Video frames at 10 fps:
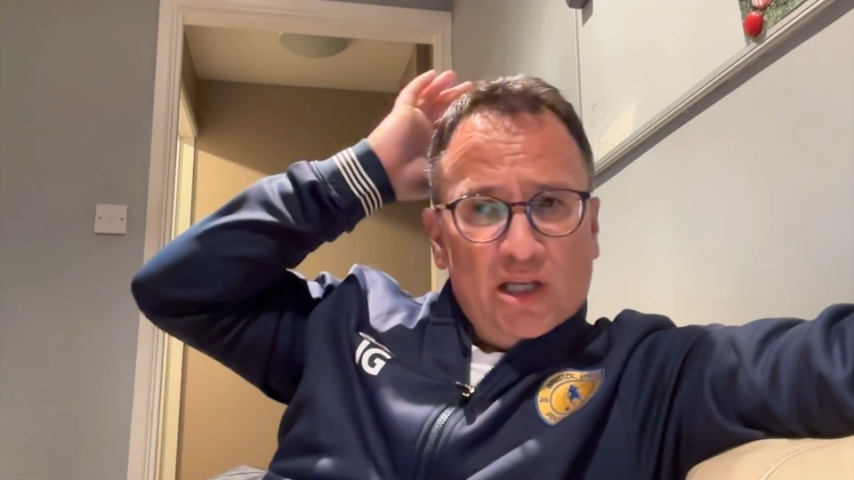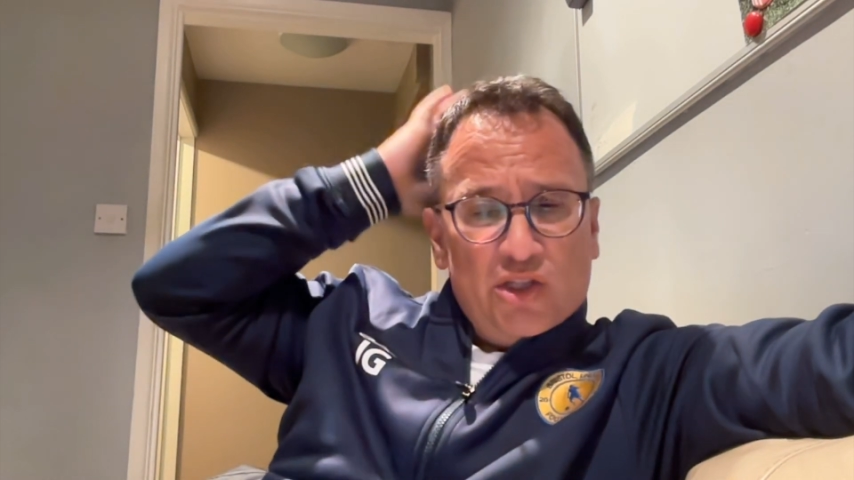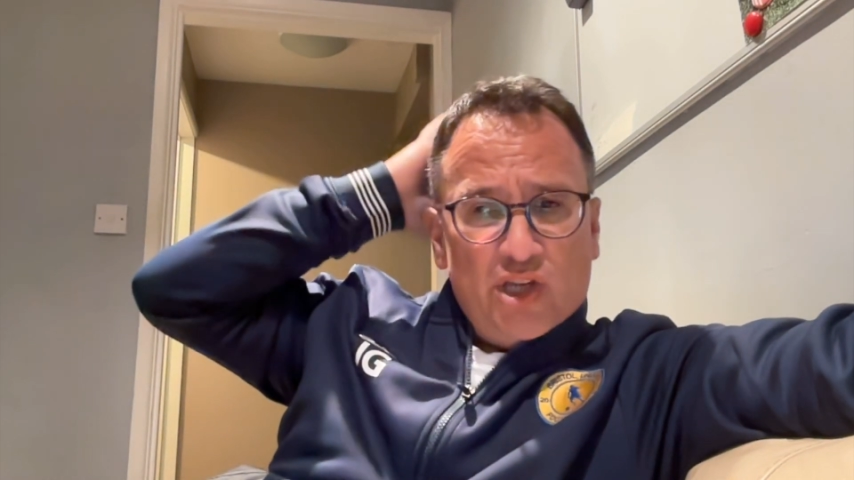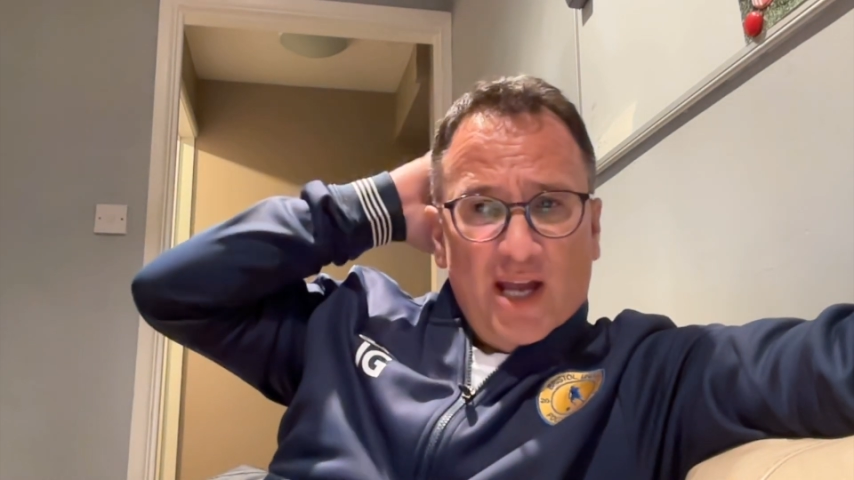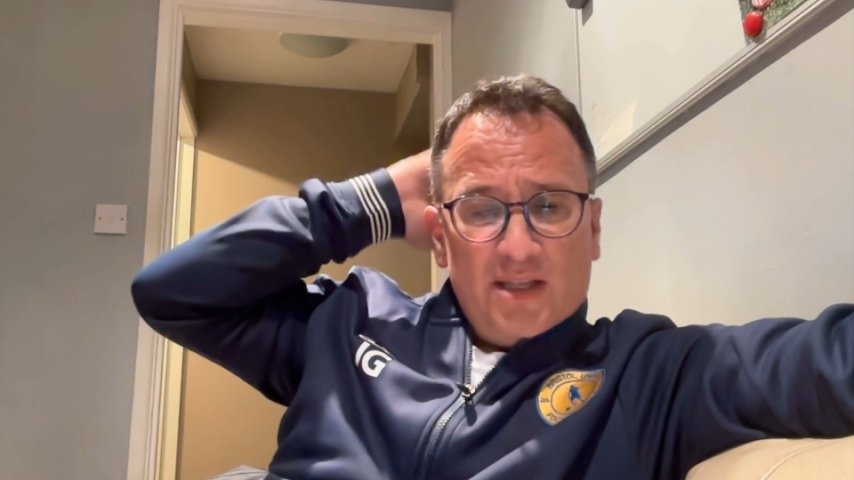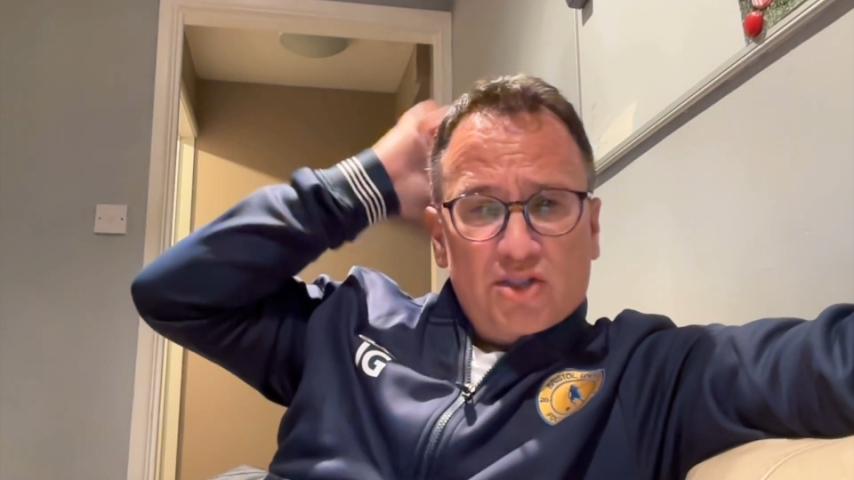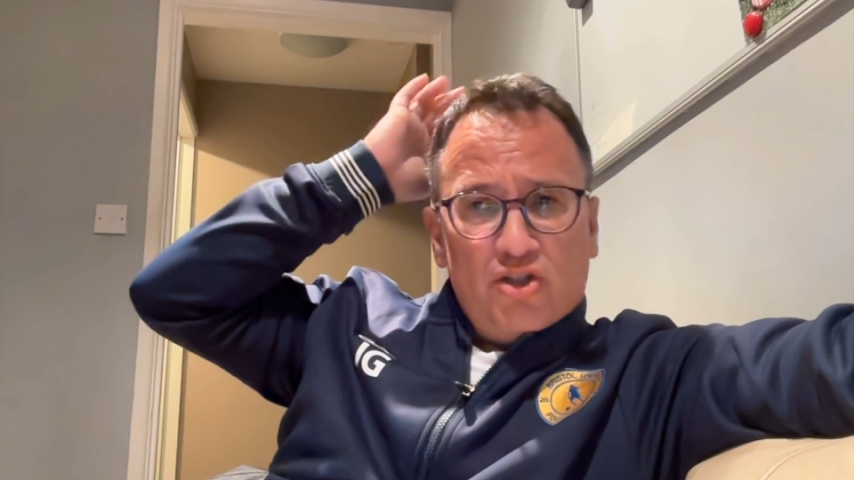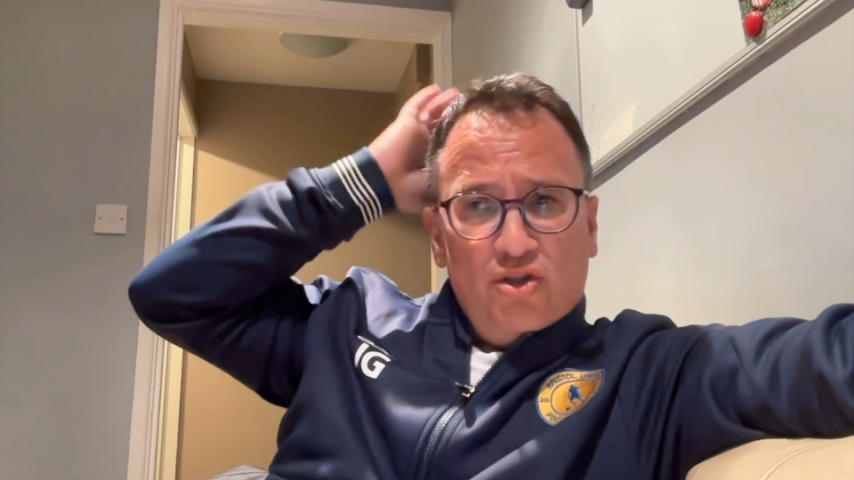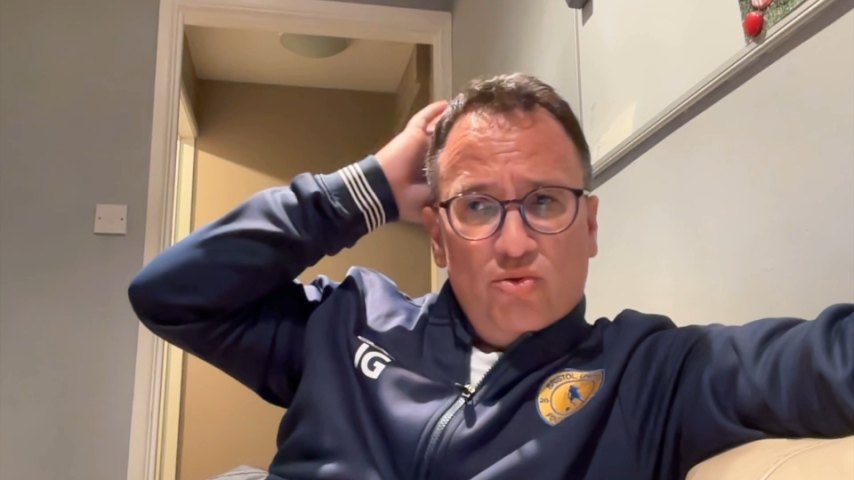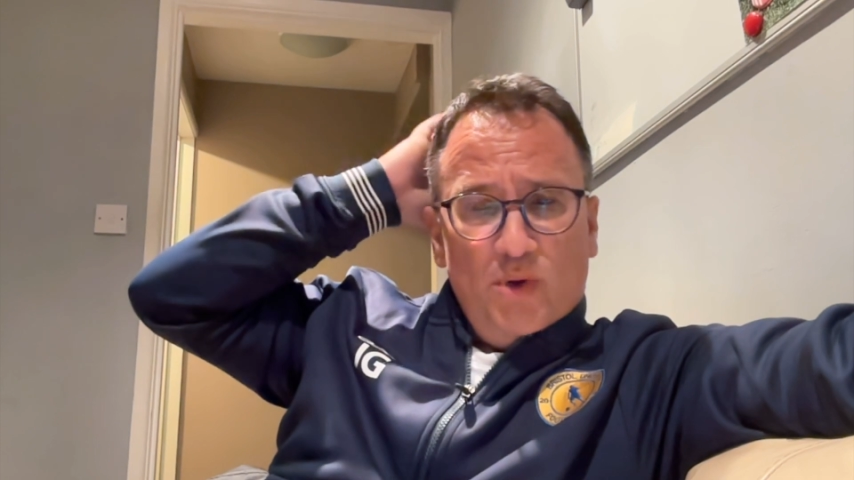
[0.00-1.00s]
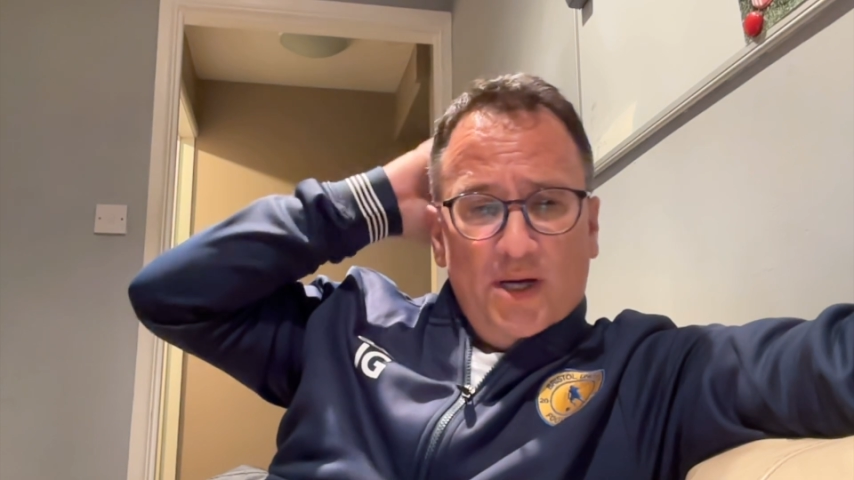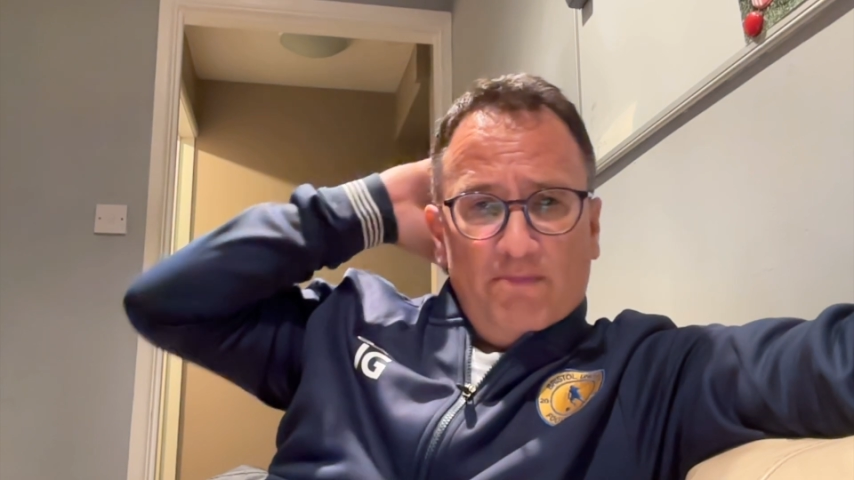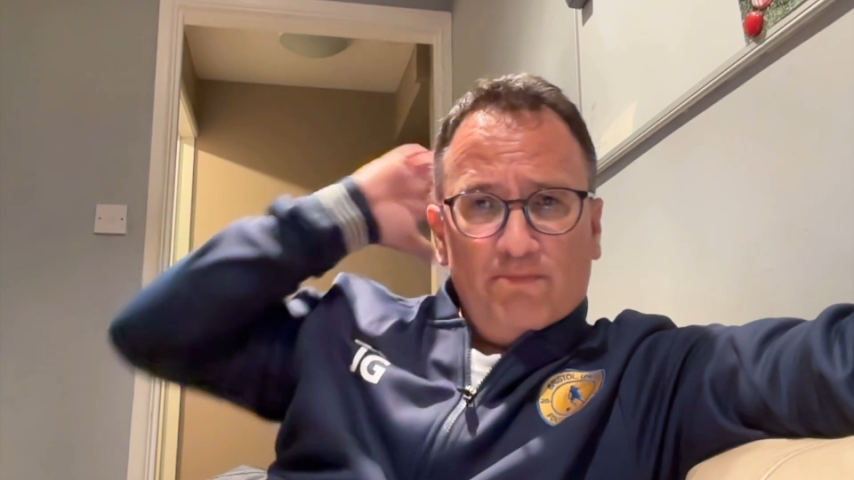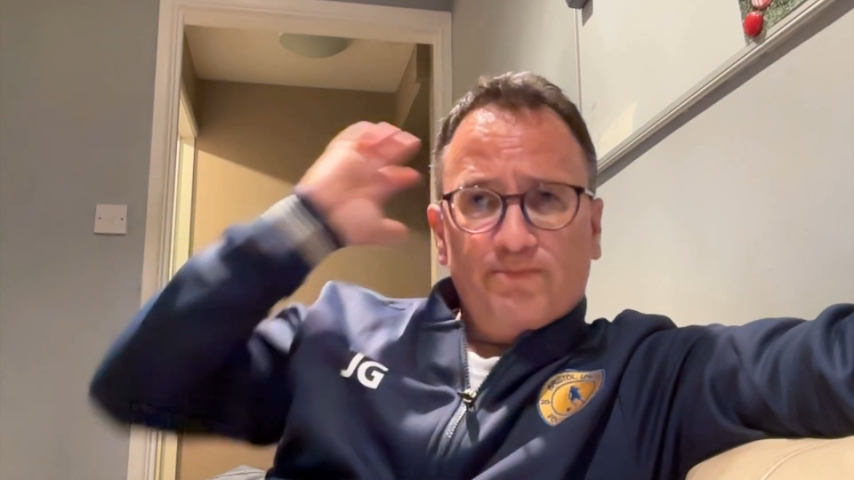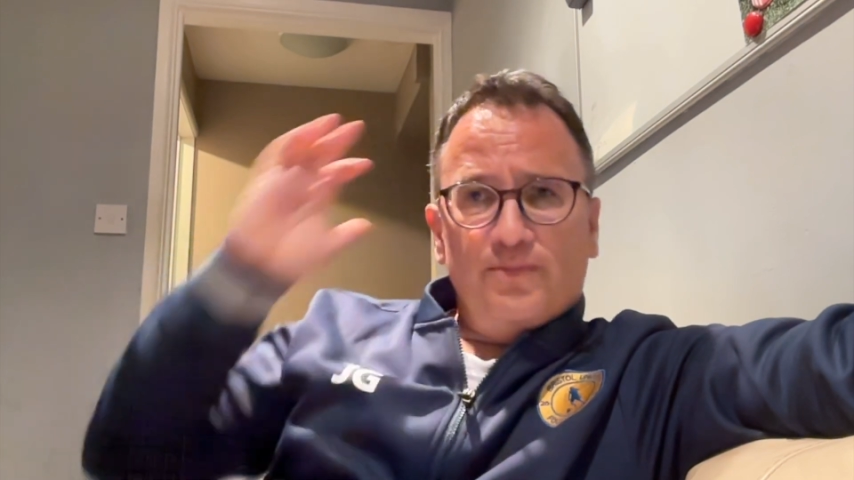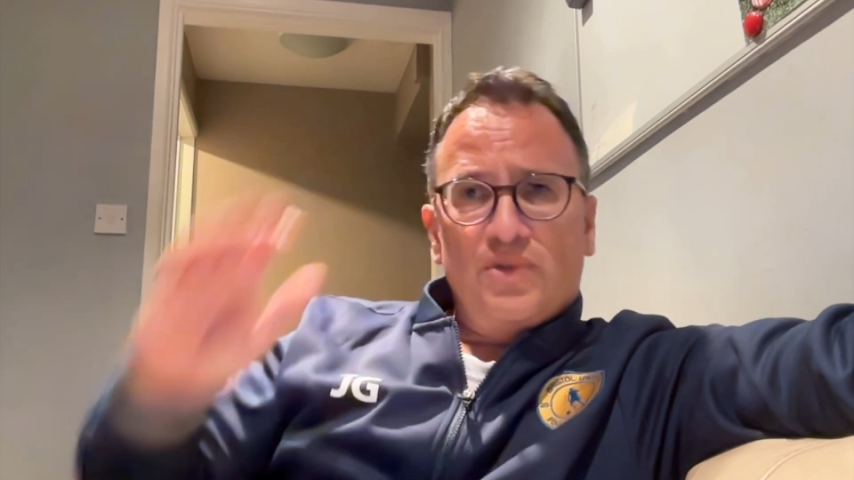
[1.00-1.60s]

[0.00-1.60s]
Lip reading: chance to